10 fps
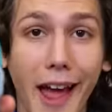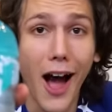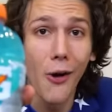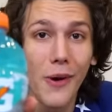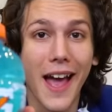
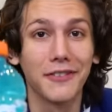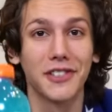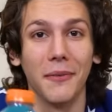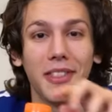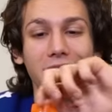Now we have
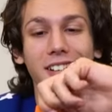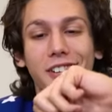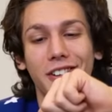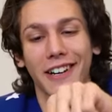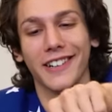something to
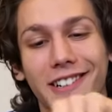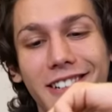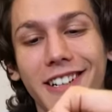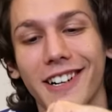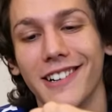drink. Here
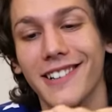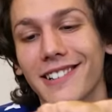we go.